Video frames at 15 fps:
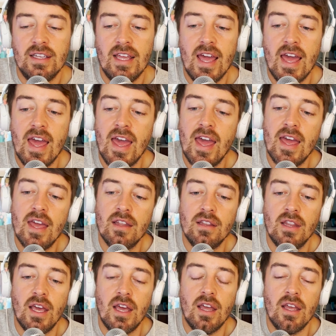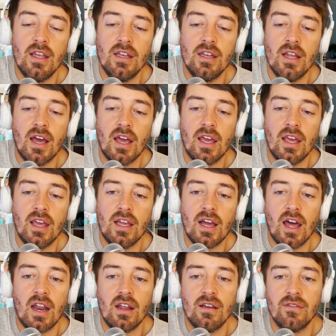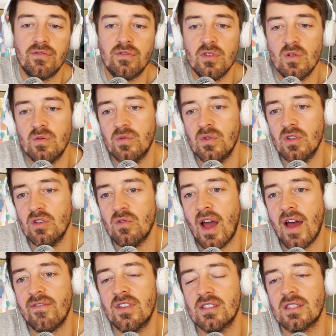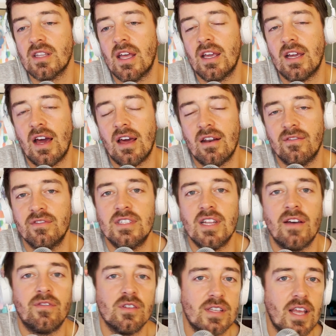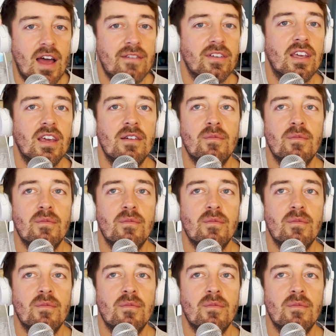And then I kind of you you have this like kind of devil's advocate